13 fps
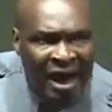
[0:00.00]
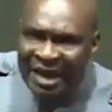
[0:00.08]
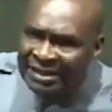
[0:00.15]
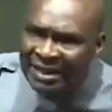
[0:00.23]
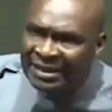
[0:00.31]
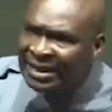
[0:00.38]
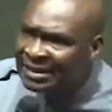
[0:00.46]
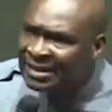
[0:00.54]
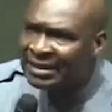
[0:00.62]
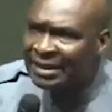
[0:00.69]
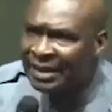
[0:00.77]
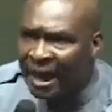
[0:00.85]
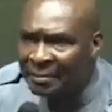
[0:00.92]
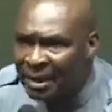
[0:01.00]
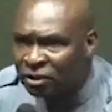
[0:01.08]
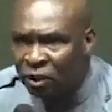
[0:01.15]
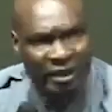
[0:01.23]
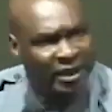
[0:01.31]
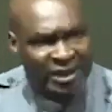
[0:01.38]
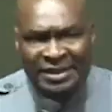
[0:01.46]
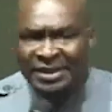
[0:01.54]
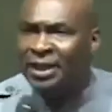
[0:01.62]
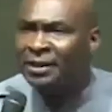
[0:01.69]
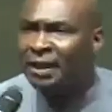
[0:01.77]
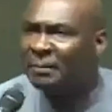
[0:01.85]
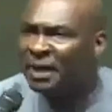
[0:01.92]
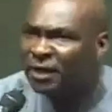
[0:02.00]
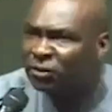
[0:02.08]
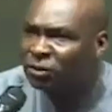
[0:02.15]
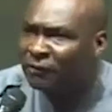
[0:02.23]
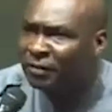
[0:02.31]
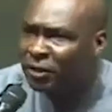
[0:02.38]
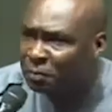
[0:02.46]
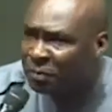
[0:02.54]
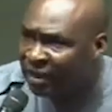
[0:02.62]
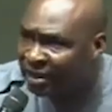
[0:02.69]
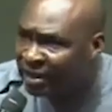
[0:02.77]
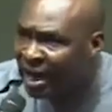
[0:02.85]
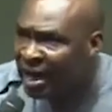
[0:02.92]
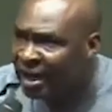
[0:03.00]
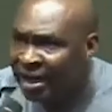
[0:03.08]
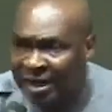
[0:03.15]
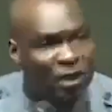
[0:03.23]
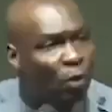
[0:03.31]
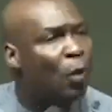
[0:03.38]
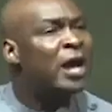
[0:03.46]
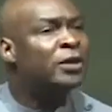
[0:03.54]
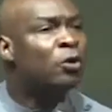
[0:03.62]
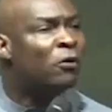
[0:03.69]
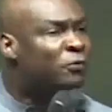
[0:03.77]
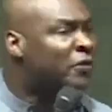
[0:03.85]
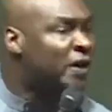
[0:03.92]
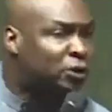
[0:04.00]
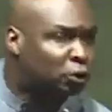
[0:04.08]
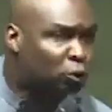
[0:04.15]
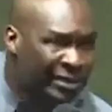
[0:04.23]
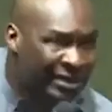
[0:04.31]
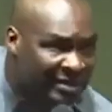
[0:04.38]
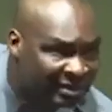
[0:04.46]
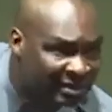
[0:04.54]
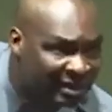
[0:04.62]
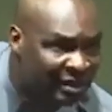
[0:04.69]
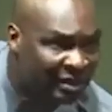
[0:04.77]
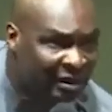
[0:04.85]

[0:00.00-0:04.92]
I said, this is a dimension. It's still the ministry of the spirit. It's the one your faith chooses.